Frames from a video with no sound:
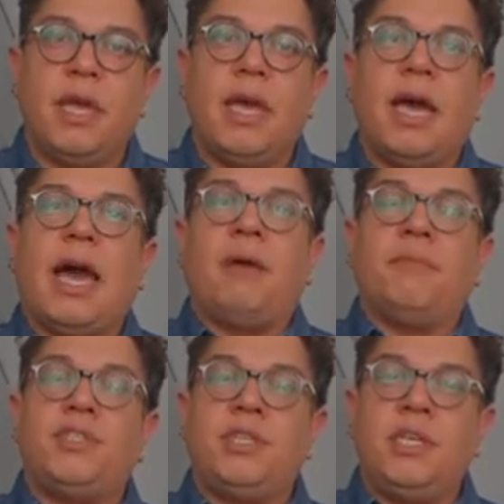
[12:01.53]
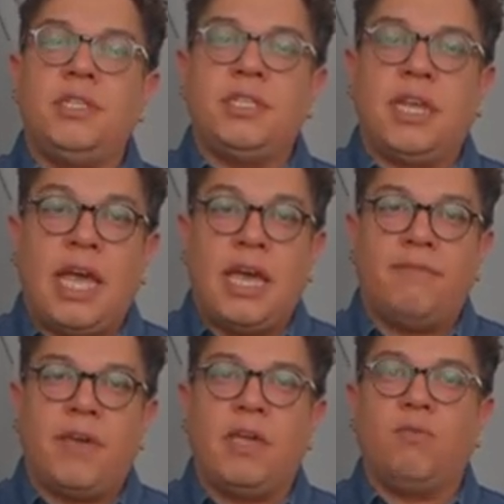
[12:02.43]
On machines that have
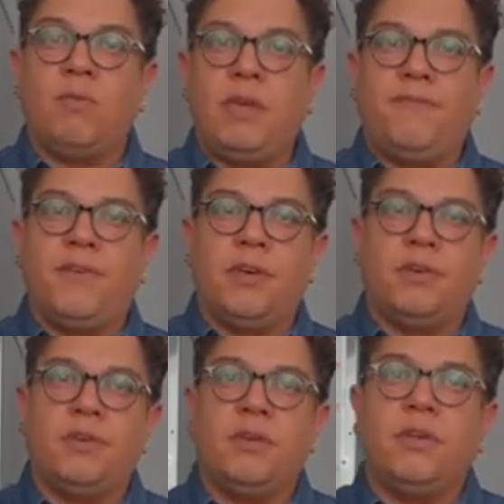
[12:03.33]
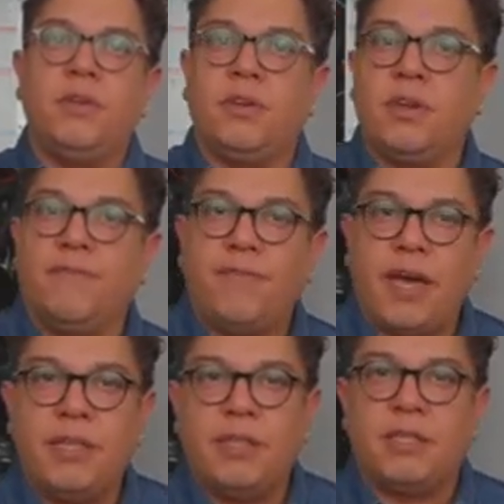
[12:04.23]
a refill, you're going to
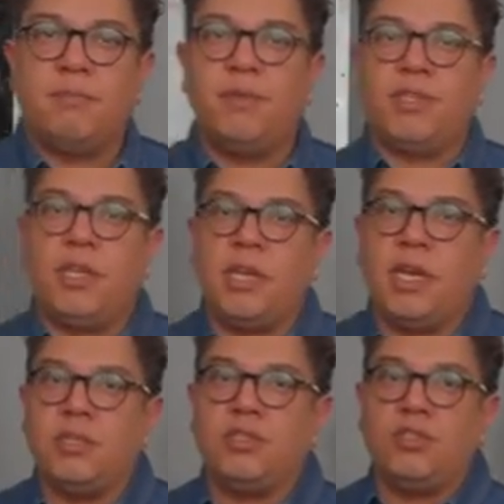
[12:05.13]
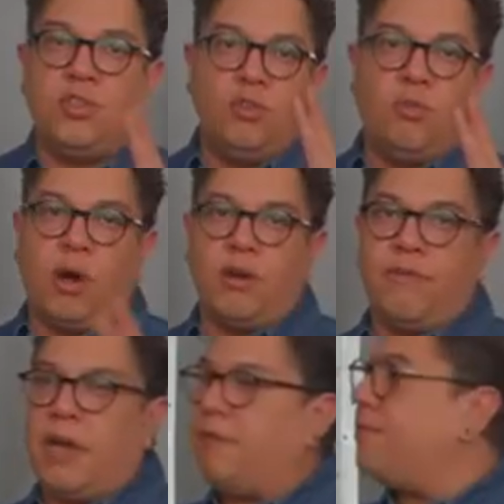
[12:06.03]
find that the machine has 2 water
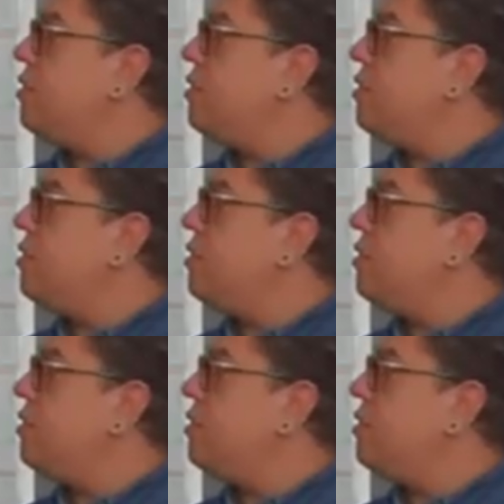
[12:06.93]
valves,